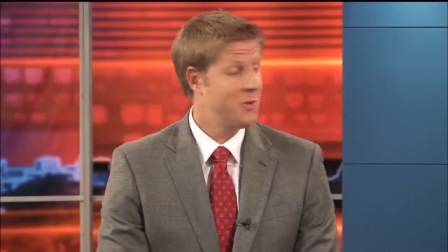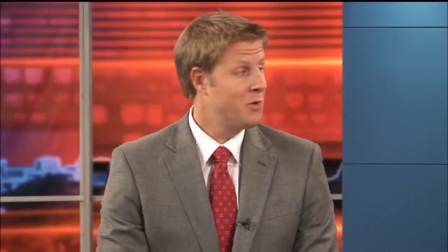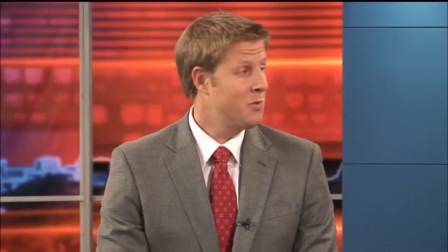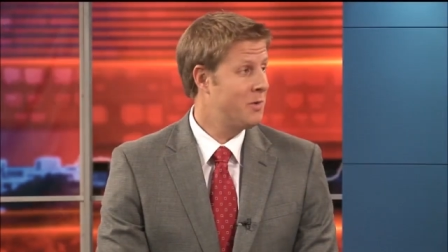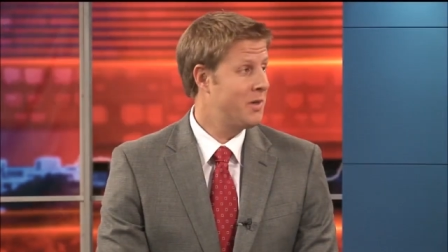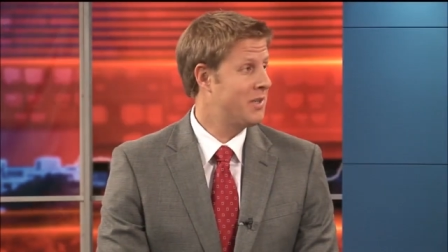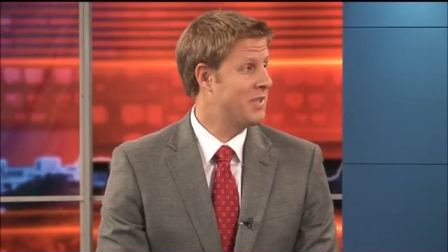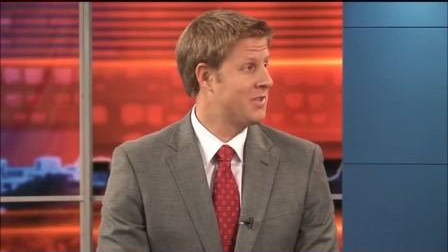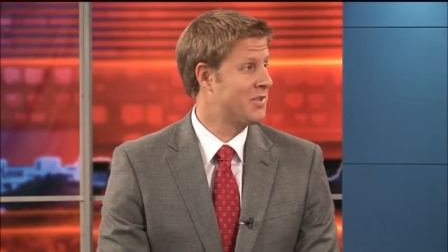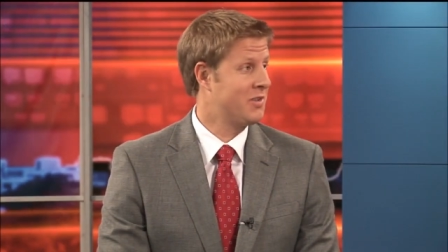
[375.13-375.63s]
two
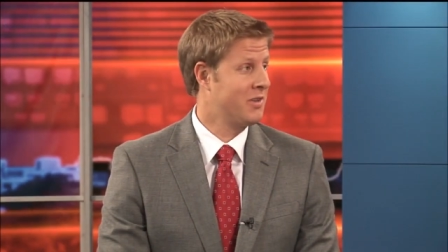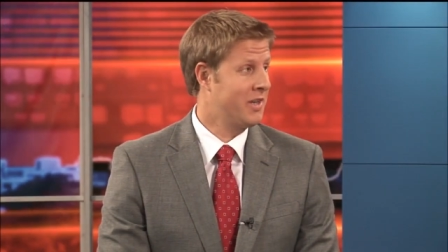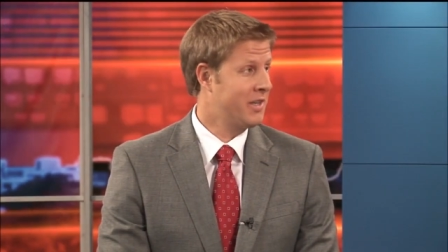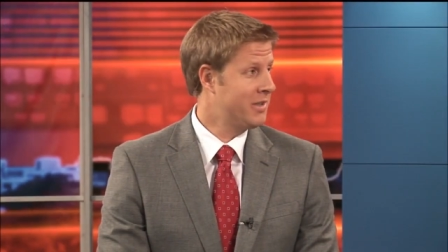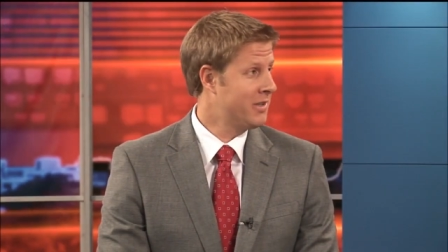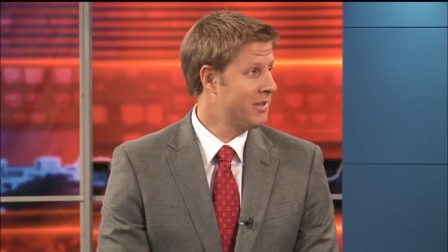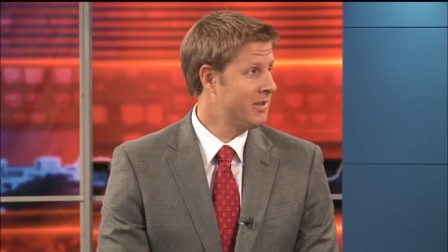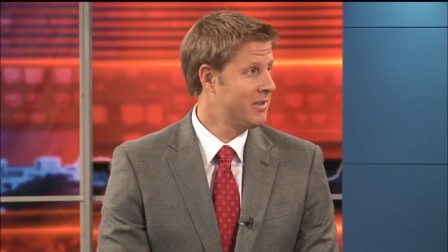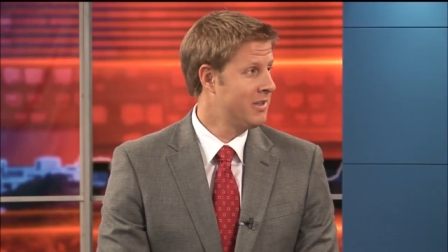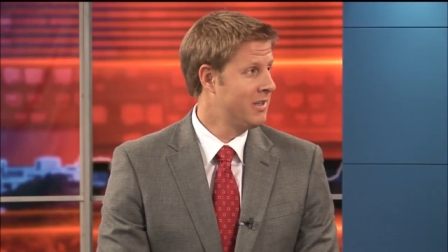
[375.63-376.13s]
minutes
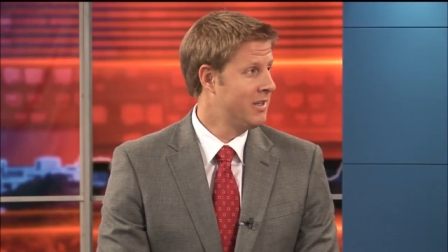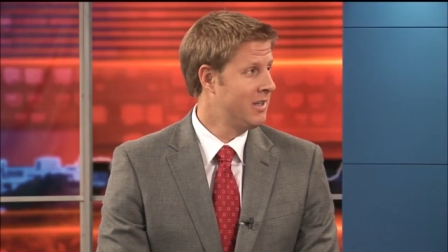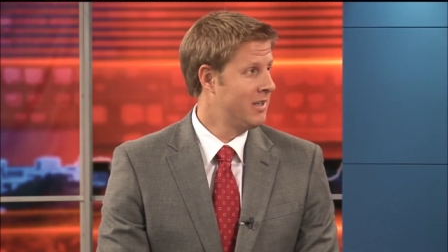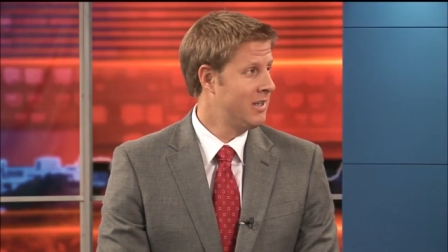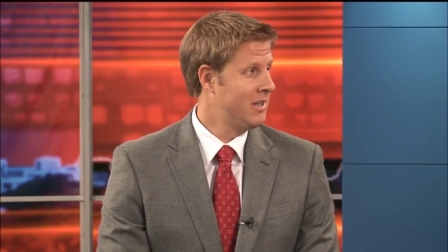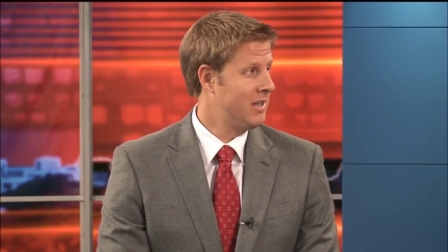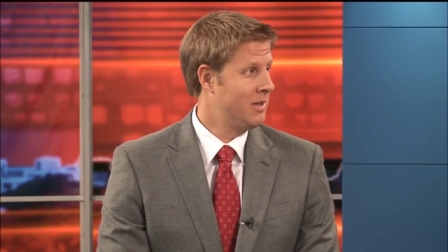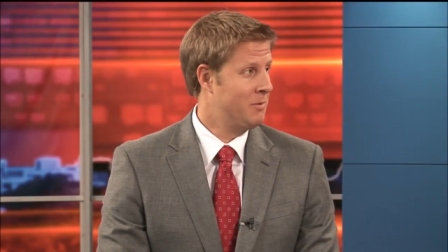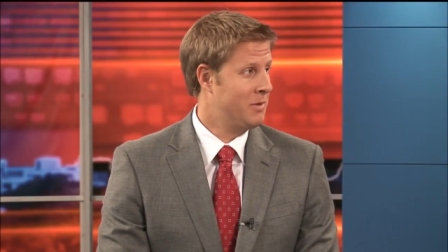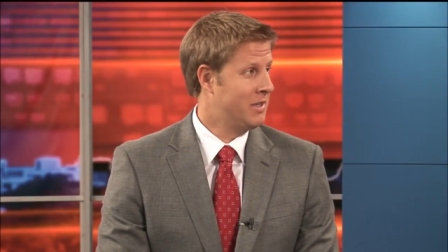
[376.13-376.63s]
later,
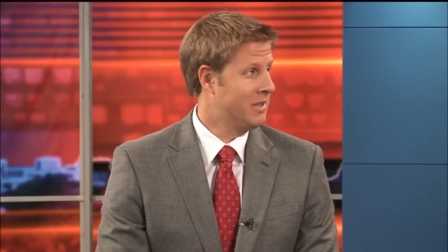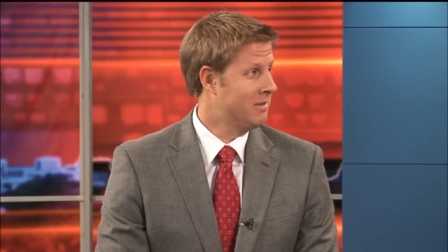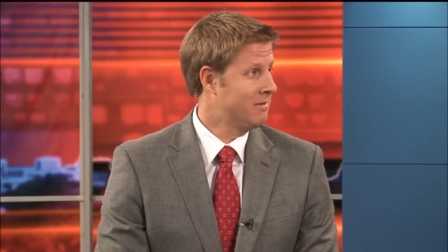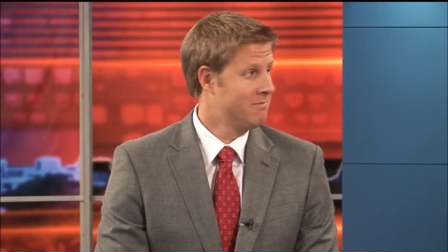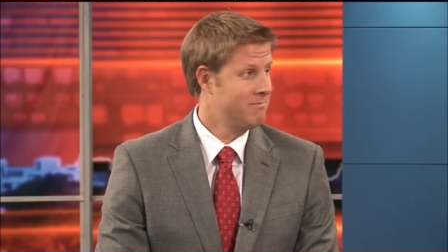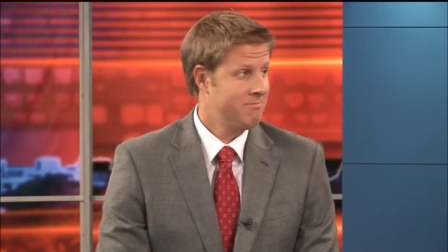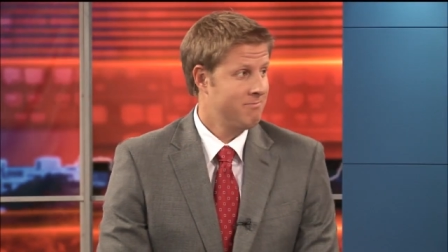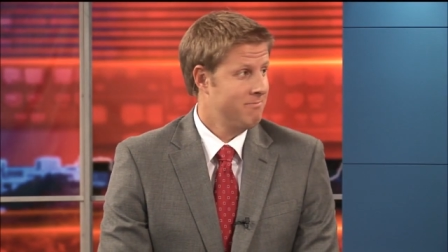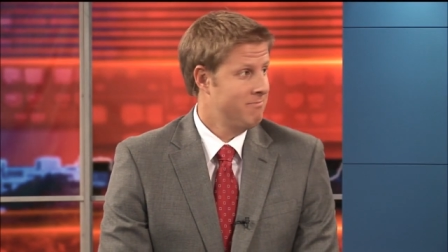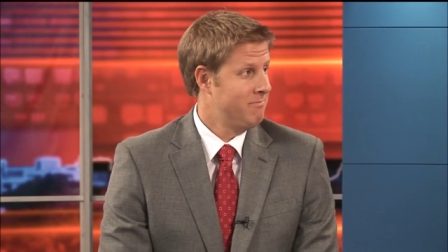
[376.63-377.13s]
I mean,
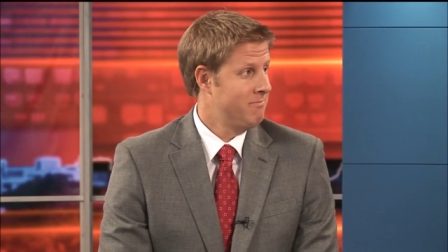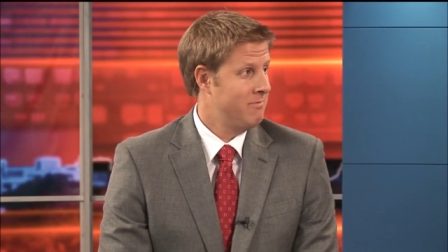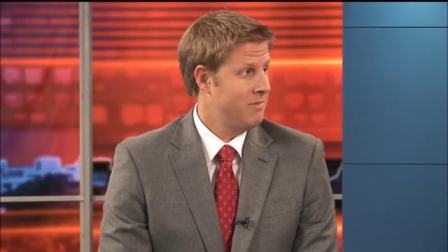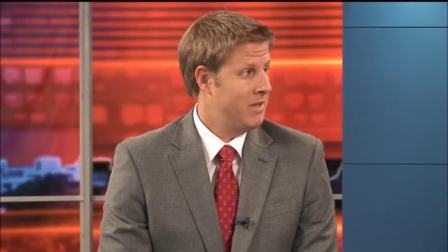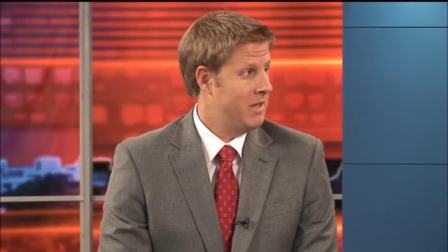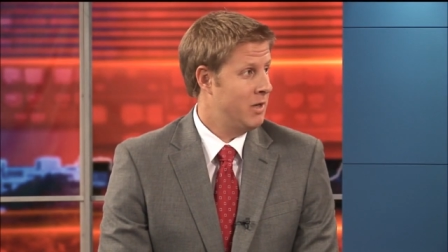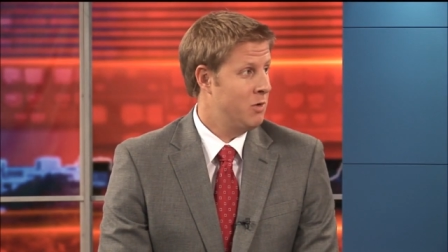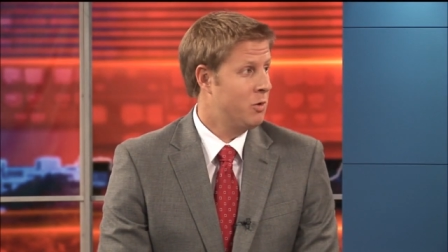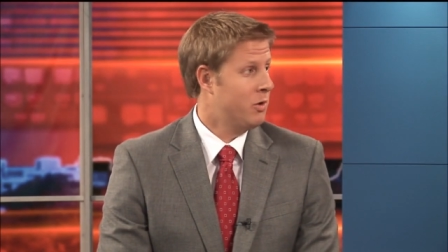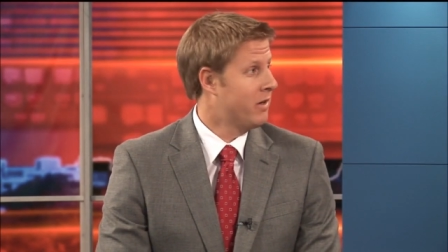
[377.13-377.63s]

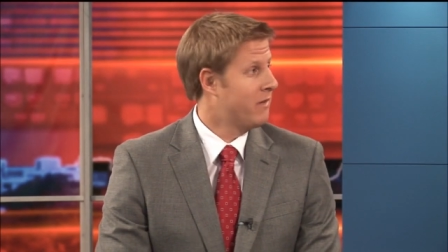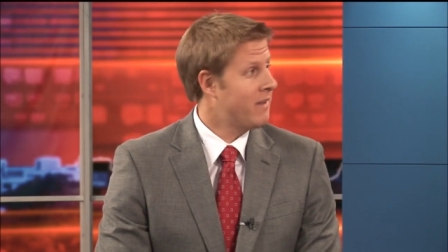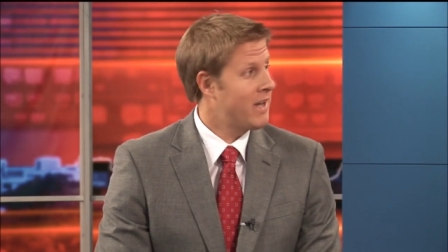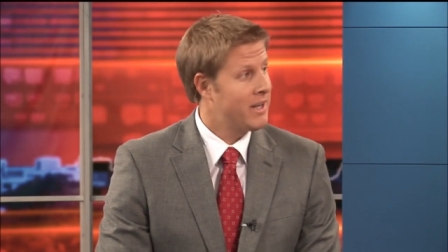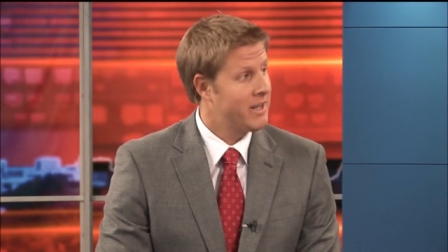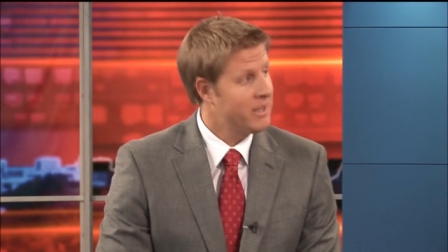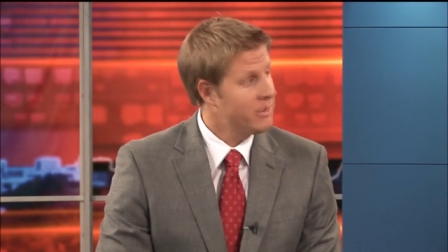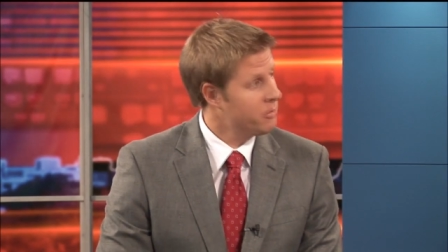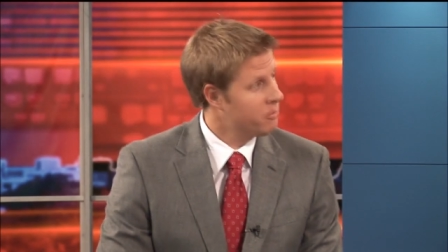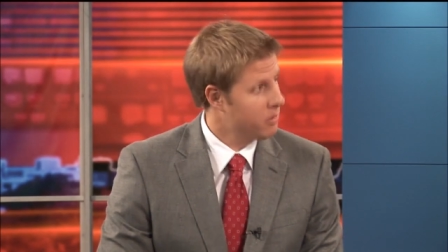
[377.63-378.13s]
he wouldn't have
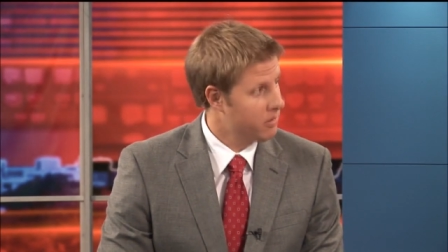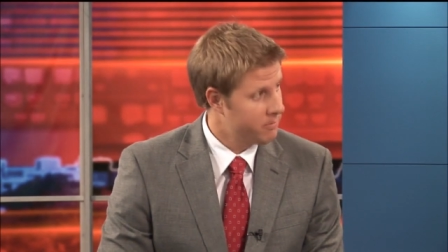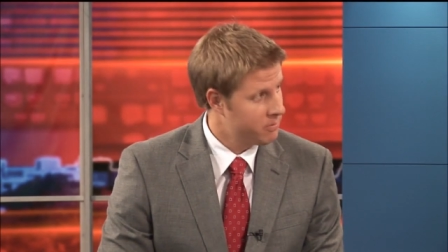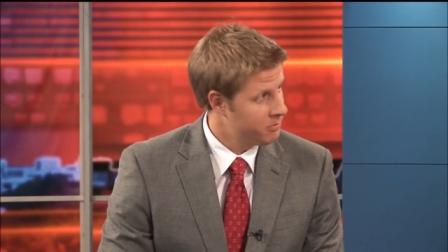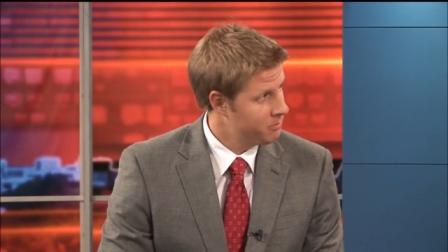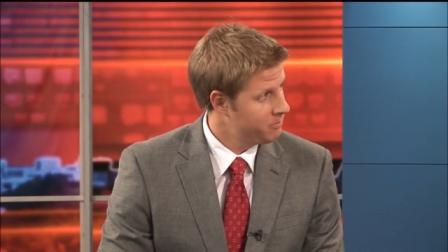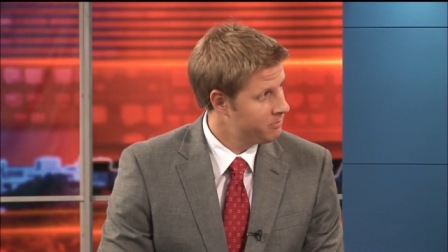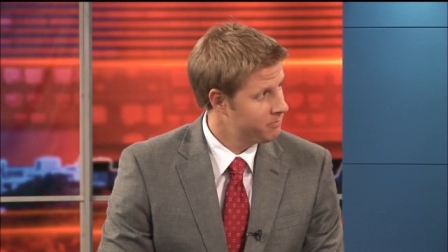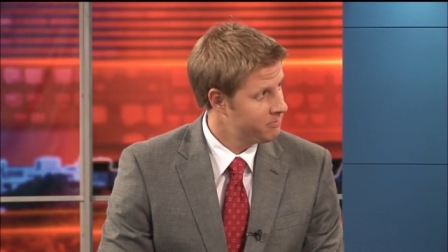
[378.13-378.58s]
had either of them.